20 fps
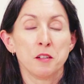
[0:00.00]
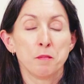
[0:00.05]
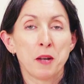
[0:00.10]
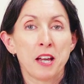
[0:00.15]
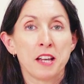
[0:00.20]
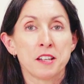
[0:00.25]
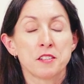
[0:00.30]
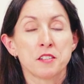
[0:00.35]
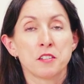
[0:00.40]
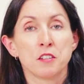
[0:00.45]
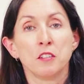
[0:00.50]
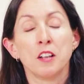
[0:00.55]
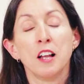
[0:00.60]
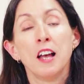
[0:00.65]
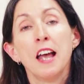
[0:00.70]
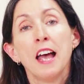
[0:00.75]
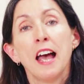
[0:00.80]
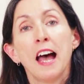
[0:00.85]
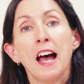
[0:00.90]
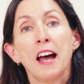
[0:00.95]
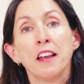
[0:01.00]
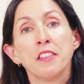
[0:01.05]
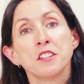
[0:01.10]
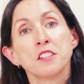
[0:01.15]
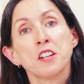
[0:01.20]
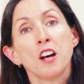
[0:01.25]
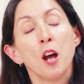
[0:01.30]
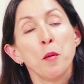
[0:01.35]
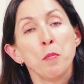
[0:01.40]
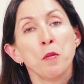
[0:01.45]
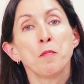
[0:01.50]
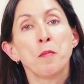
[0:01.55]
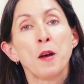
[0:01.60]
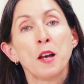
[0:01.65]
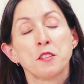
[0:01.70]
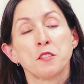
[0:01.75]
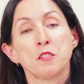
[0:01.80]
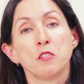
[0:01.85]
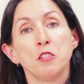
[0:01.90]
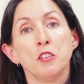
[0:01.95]
in pastel. And the type of
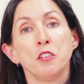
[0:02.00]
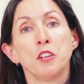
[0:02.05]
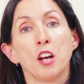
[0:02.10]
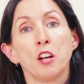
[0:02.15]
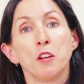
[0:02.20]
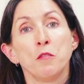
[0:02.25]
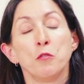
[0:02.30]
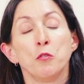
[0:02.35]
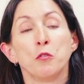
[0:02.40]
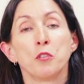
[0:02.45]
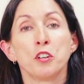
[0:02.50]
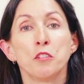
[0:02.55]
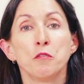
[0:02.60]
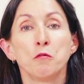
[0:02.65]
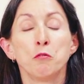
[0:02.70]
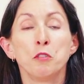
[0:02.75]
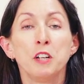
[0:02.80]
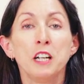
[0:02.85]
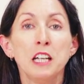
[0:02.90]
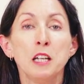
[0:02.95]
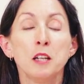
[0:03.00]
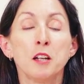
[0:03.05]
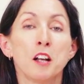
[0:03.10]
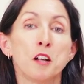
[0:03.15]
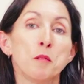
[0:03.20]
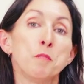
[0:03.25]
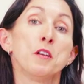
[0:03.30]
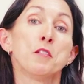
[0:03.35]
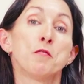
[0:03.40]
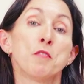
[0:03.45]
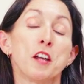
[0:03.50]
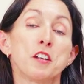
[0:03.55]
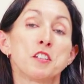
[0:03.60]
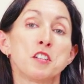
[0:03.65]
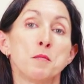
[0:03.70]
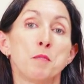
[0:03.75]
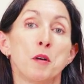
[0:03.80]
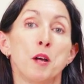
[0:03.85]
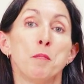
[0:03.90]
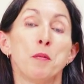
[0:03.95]
pastel you go for can really kind of be
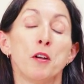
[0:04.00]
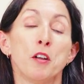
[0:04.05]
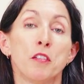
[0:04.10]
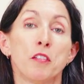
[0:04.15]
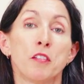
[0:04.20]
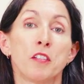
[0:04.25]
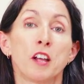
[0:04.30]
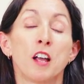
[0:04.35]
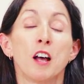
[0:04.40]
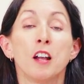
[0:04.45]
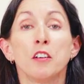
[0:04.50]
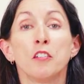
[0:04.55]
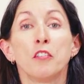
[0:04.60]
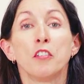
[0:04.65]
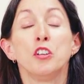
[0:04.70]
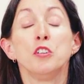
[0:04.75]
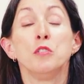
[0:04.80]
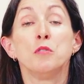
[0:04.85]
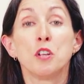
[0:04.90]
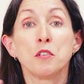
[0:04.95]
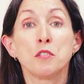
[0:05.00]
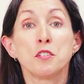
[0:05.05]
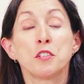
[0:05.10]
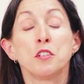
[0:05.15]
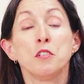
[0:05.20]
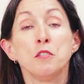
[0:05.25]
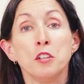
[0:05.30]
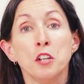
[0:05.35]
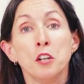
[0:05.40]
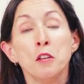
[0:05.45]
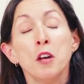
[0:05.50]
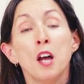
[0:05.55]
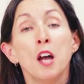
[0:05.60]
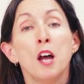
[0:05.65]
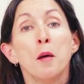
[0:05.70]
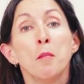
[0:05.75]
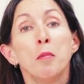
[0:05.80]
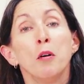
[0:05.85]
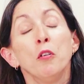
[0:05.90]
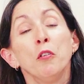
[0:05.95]
affected by both the colours that you know suit you,
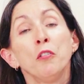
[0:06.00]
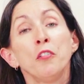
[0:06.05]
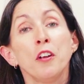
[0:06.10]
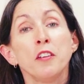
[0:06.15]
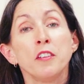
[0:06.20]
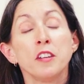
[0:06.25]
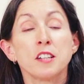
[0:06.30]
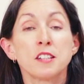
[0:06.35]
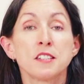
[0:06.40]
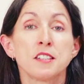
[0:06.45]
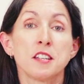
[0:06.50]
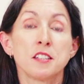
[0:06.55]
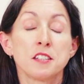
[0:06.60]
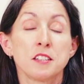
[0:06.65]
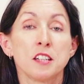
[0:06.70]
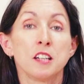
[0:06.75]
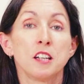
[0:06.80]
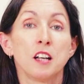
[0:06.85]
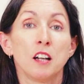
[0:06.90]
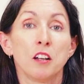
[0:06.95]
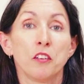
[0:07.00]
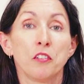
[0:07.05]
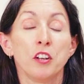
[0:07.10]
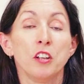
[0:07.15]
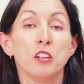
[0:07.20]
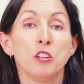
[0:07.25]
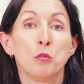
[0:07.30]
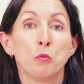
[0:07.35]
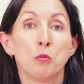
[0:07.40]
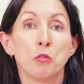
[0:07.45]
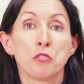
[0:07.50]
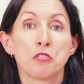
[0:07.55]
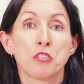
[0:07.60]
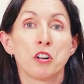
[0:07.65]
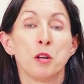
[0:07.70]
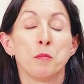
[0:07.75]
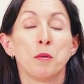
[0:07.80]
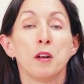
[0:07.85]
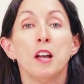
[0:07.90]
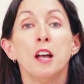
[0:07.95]
but also the existing colours in your
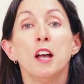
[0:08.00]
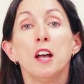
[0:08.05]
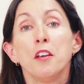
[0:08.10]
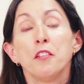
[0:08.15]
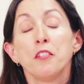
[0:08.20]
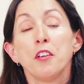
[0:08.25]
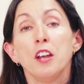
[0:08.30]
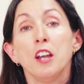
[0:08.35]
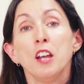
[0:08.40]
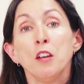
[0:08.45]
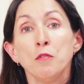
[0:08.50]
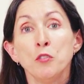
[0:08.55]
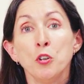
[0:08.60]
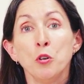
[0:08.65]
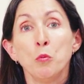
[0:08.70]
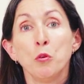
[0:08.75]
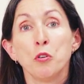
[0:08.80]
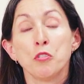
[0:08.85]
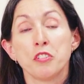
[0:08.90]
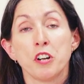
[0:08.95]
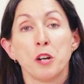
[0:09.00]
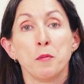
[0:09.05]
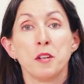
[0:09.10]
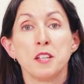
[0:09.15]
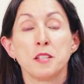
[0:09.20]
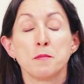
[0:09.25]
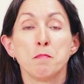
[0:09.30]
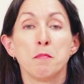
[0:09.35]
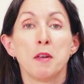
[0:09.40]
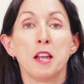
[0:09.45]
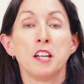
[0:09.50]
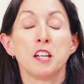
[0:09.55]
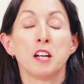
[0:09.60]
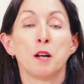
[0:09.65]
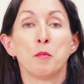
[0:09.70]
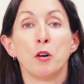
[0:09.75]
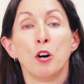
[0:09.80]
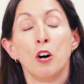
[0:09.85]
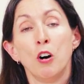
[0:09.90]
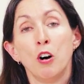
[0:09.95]
wardrobe. So if your wardrobe is made
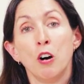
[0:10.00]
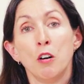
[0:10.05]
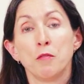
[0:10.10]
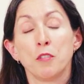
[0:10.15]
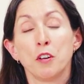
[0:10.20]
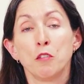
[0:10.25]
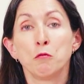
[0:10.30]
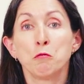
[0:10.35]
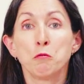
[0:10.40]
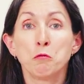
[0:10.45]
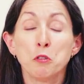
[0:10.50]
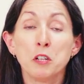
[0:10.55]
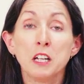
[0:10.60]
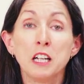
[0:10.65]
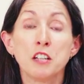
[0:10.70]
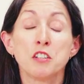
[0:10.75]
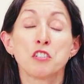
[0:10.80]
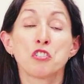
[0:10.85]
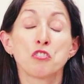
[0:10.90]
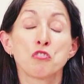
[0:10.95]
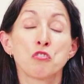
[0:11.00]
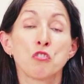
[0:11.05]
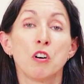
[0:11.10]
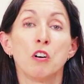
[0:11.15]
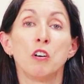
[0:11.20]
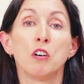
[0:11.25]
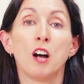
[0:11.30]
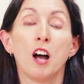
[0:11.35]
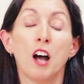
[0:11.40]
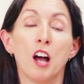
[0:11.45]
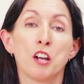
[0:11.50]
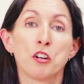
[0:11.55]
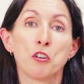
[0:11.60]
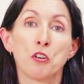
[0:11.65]
up of really strong, high